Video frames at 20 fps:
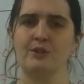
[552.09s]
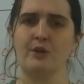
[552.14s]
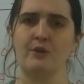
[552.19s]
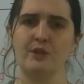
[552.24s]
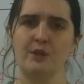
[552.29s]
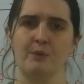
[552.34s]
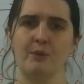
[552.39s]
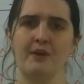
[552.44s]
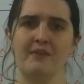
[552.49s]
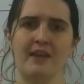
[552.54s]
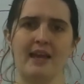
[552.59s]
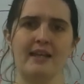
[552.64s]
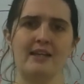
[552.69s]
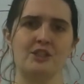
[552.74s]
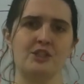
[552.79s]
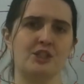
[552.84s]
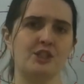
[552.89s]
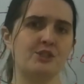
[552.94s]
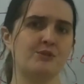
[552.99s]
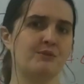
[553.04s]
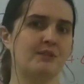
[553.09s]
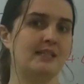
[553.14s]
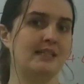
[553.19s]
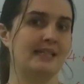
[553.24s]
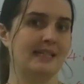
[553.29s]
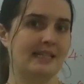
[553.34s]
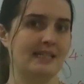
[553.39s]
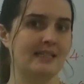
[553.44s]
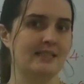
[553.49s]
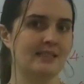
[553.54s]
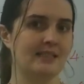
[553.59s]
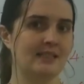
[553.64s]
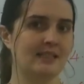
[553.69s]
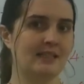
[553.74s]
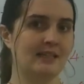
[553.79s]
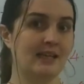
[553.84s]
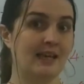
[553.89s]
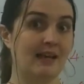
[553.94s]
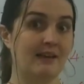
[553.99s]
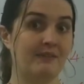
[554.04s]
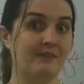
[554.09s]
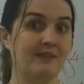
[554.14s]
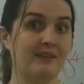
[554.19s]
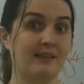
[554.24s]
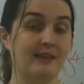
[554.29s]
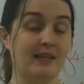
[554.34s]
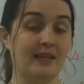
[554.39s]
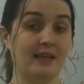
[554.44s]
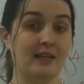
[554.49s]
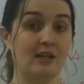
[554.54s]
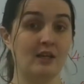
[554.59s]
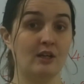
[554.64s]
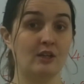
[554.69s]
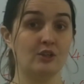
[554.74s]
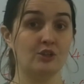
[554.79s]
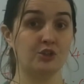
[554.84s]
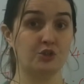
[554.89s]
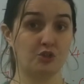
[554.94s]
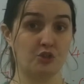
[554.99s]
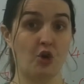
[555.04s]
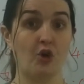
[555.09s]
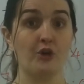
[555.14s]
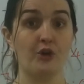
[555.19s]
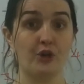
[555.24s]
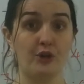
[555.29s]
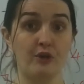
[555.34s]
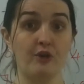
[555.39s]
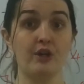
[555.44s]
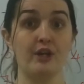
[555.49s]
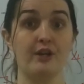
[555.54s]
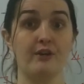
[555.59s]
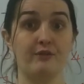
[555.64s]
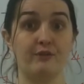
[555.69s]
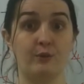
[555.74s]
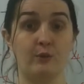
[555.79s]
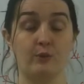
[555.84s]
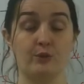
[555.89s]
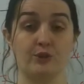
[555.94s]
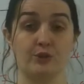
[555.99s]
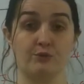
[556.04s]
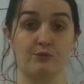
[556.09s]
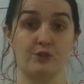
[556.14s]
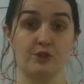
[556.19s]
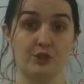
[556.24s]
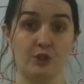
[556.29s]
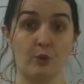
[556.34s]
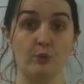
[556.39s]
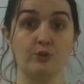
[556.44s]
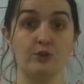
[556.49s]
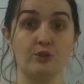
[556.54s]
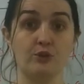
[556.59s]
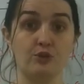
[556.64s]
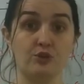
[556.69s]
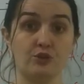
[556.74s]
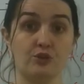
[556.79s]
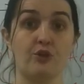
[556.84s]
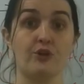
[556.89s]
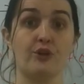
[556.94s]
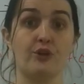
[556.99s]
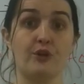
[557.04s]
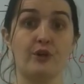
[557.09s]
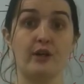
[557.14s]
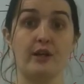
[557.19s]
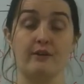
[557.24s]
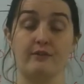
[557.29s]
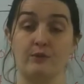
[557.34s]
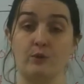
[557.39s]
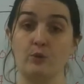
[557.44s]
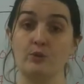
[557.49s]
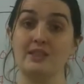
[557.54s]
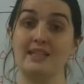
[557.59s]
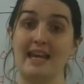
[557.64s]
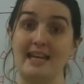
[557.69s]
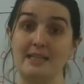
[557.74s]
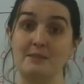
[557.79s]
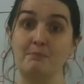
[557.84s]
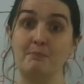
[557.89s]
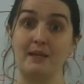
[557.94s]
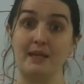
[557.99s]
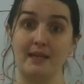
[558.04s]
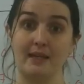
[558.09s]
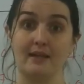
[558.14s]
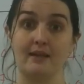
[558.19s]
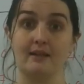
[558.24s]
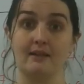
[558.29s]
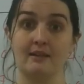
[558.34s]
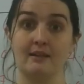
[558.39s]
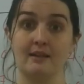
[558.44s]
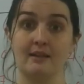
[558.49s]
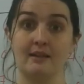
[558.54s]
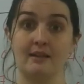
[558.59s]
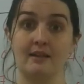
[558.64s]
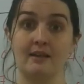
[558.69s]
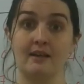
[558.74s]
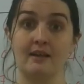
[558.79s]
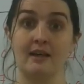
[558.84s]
Because the only way that energy is released, if the strong nuclear force, the resultant strong nuclear force gets bigger.